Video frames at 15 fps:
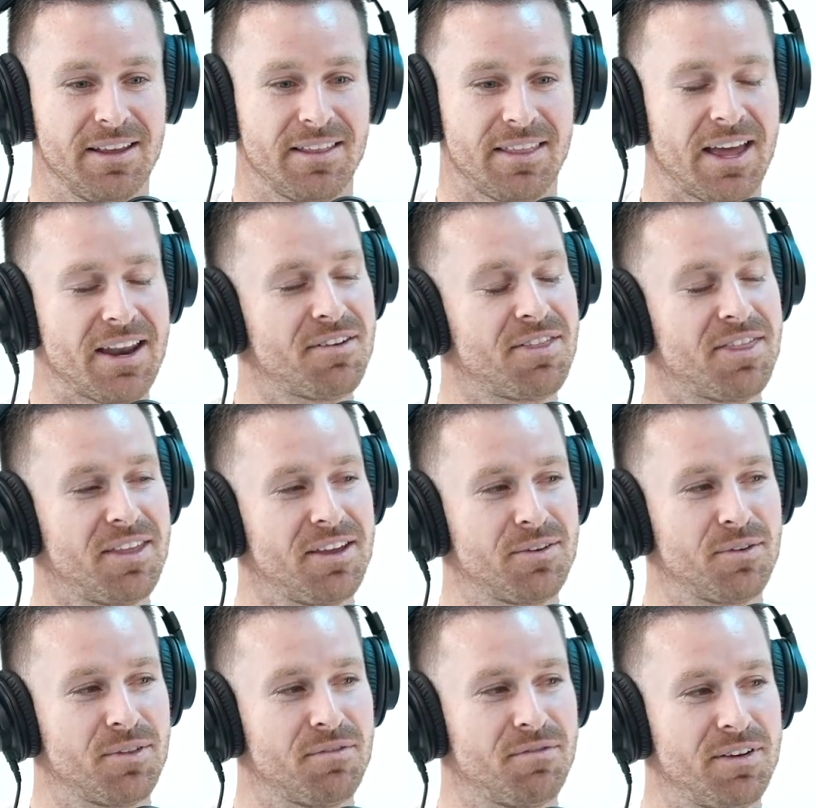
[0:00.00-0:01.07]
they had a thing
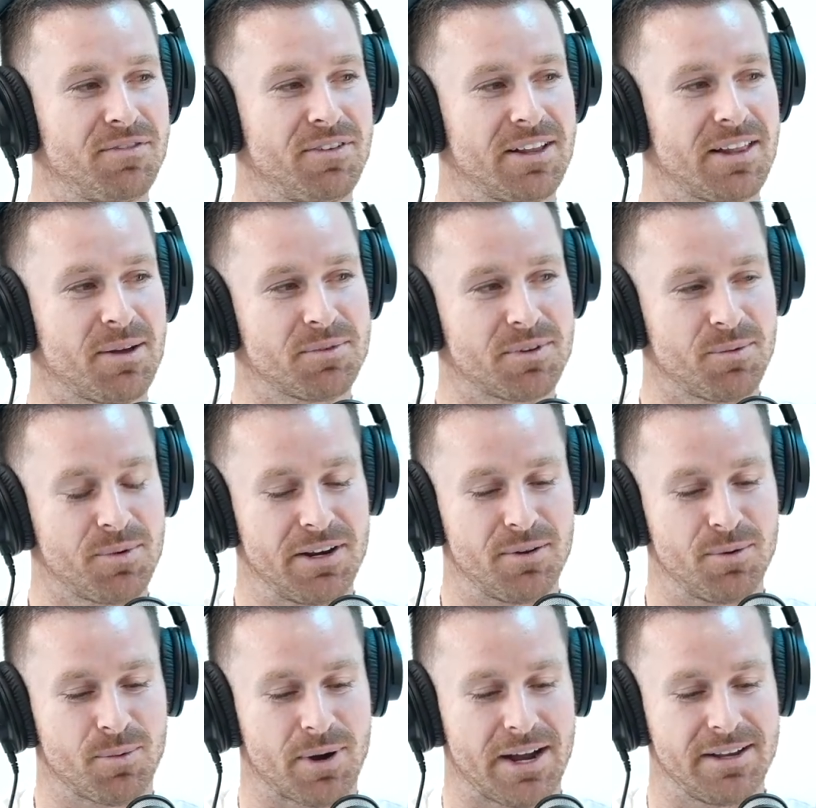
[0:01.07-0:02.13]
called the 50 club, so we'd
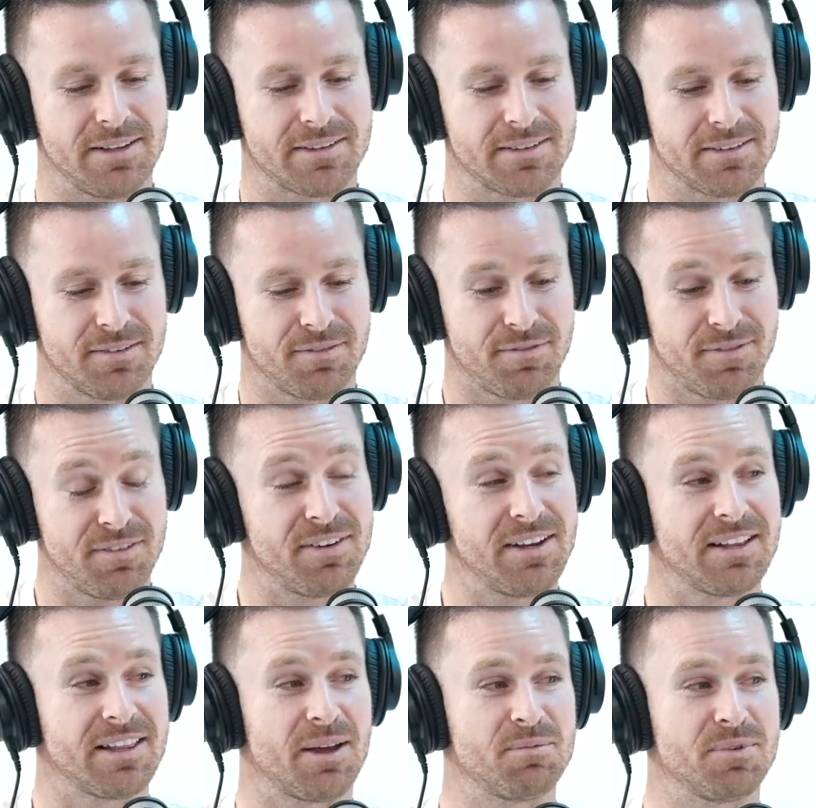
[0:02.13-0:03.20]
do weights,
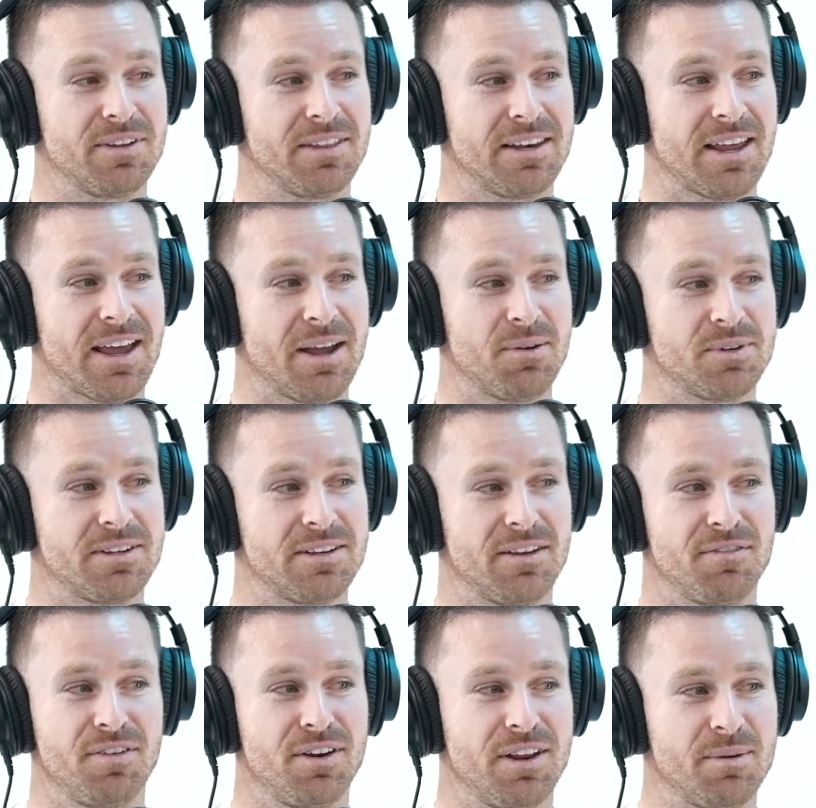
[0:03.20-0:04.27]
50 club during the day, which is
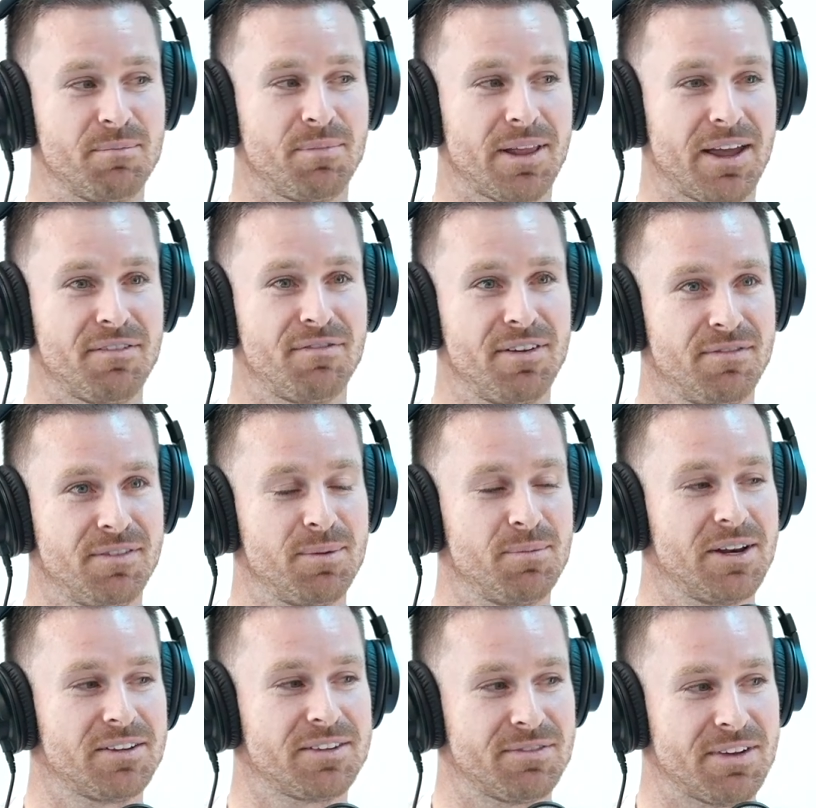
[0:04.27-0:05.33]
if you didn't play 50
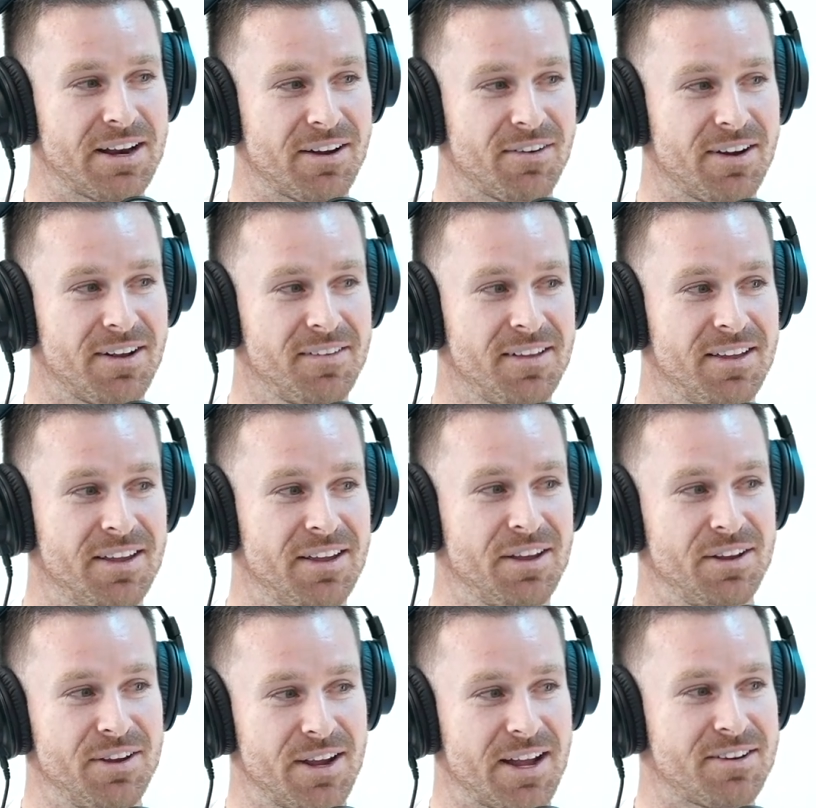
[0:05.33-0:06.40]
minutes of NRL,
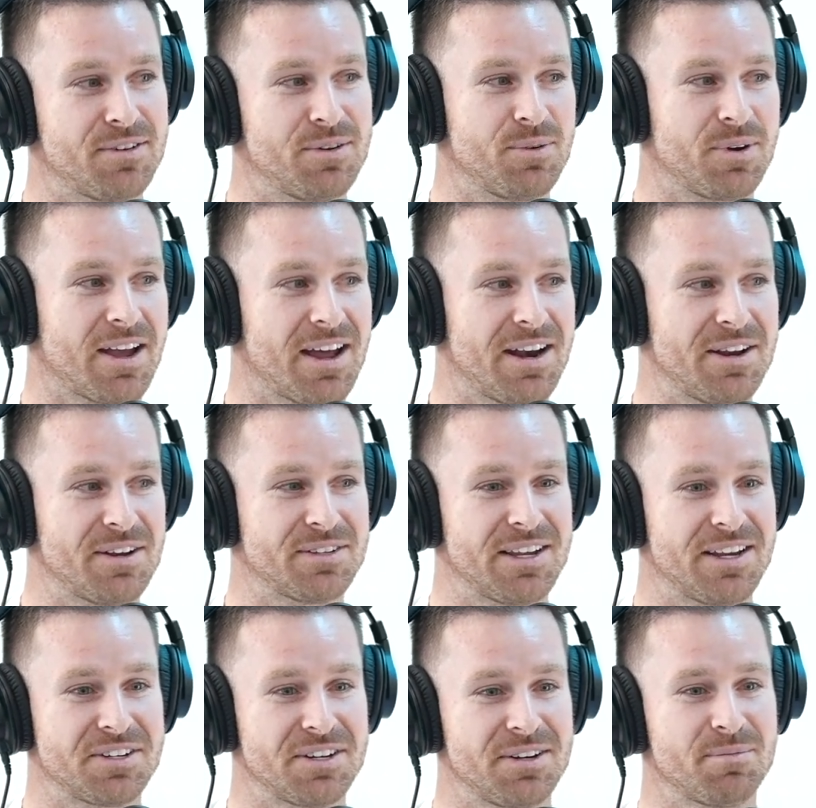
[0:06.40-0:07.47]
you had to do a cardio
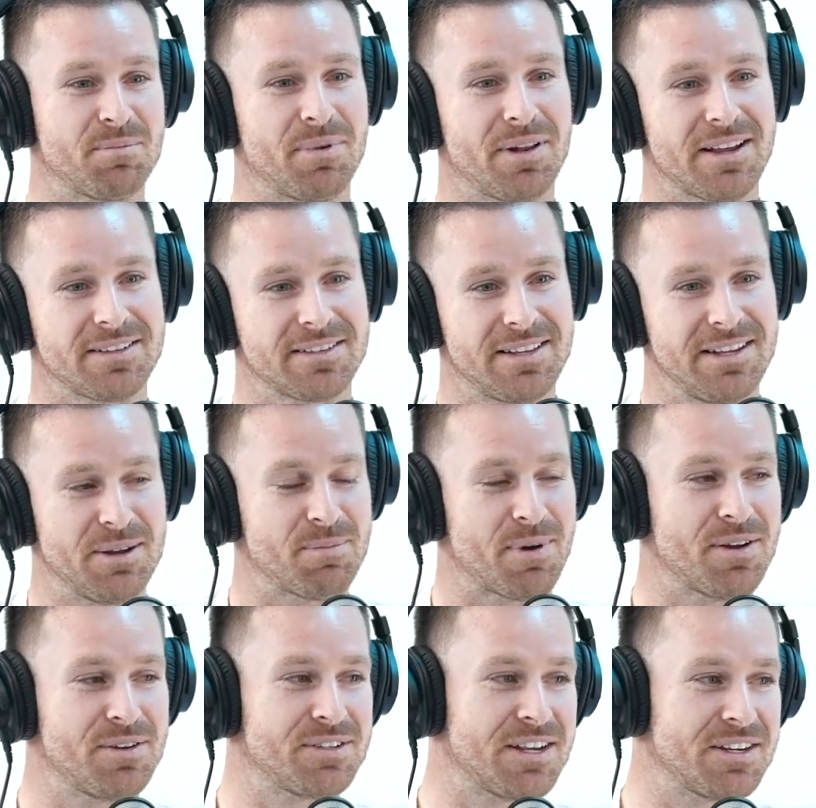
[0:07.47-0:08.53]
session, plus the
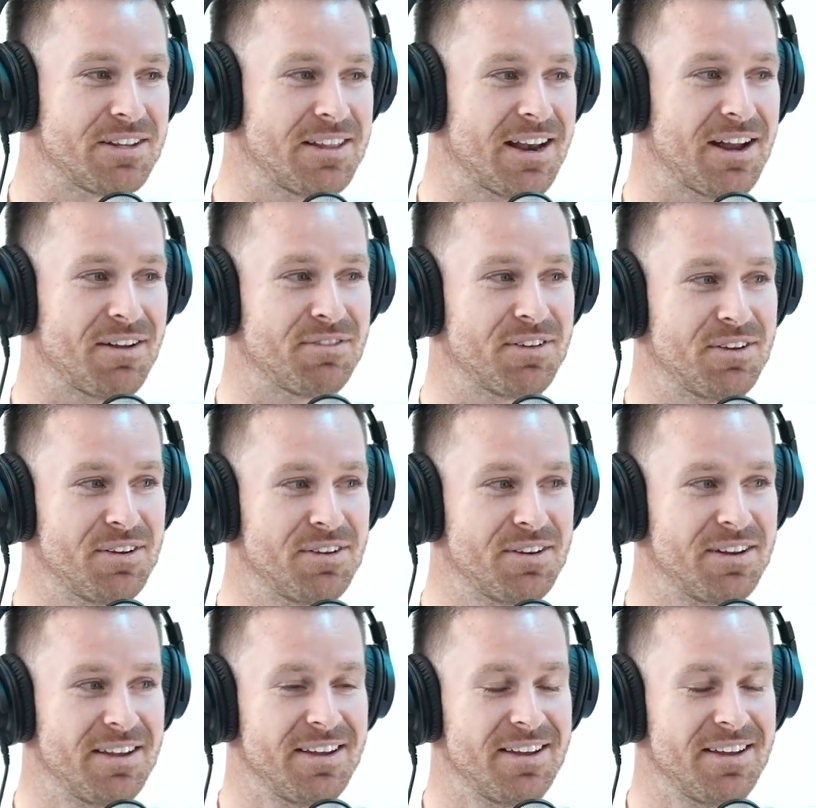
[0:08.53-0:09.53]
opposed session that afternoon.